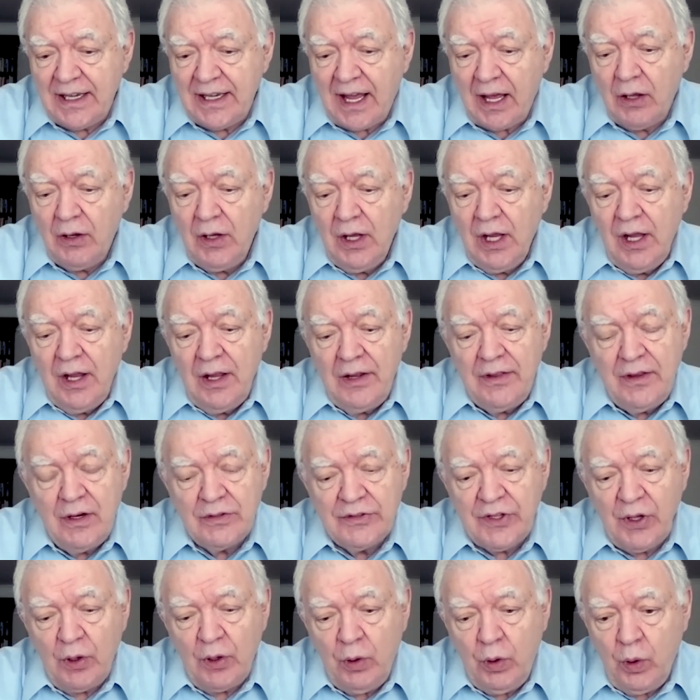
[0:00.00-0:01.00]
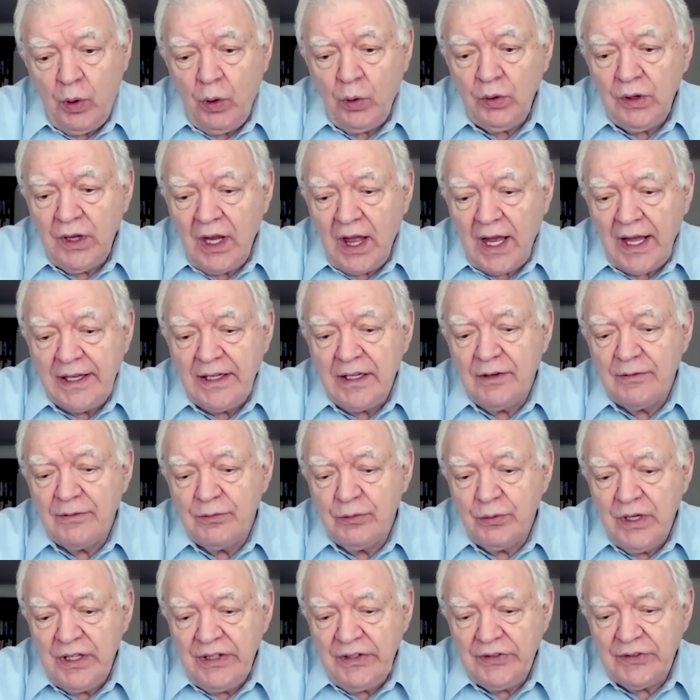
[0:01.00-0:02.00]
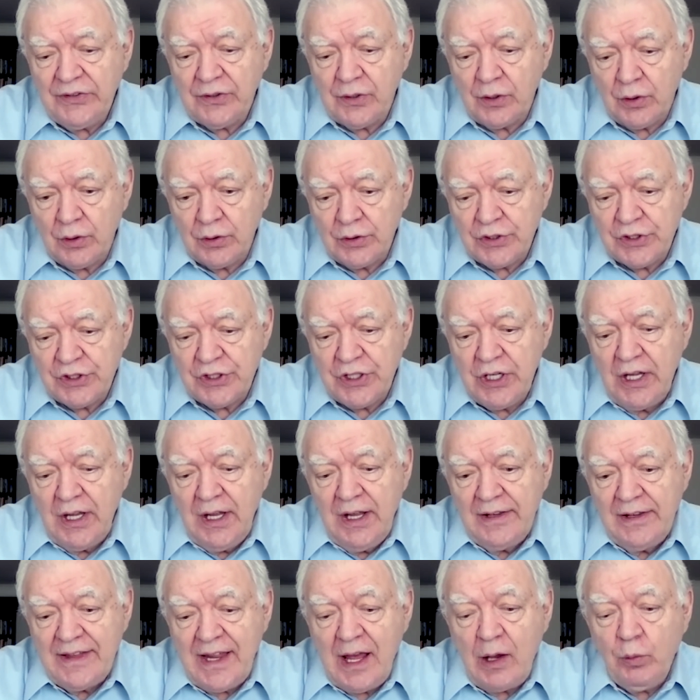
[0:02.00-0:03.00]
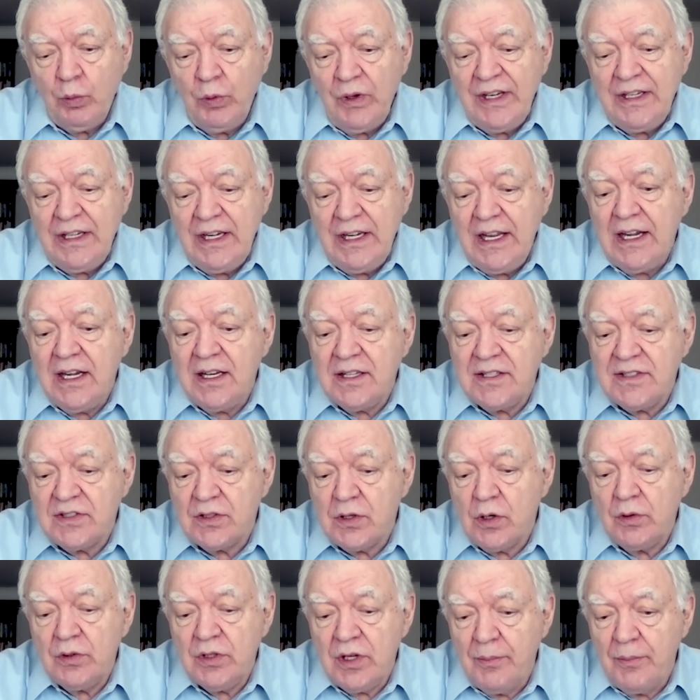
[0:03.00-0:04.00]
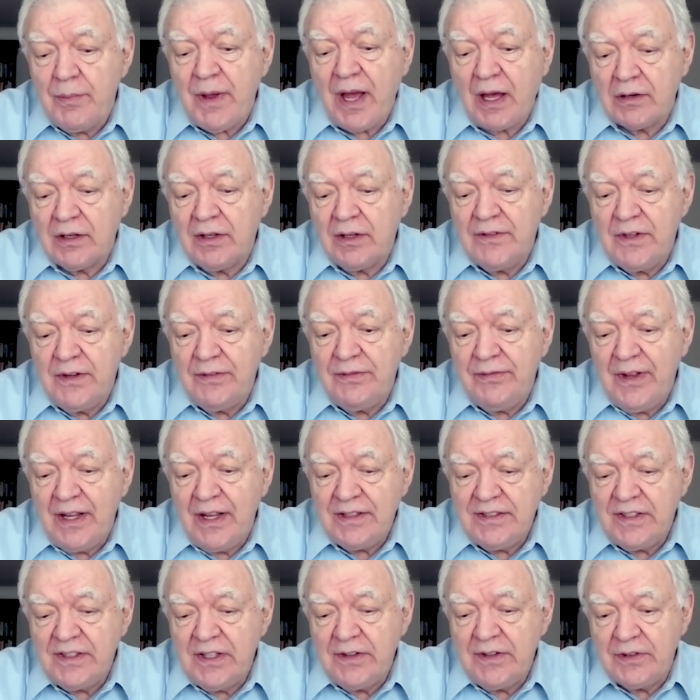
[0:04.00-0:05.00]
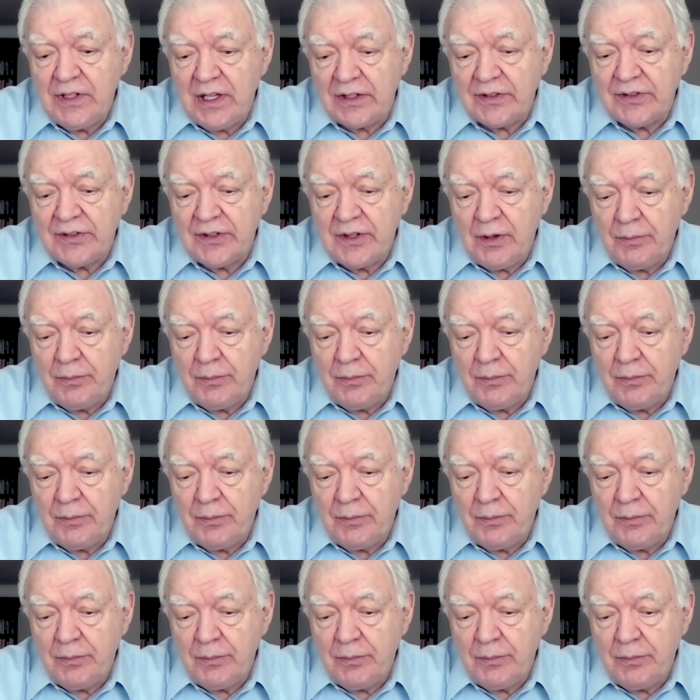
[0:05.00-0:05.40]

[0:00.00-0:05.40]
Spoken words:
Now, there's a whole line of research that we need a certain amount of defensiveness.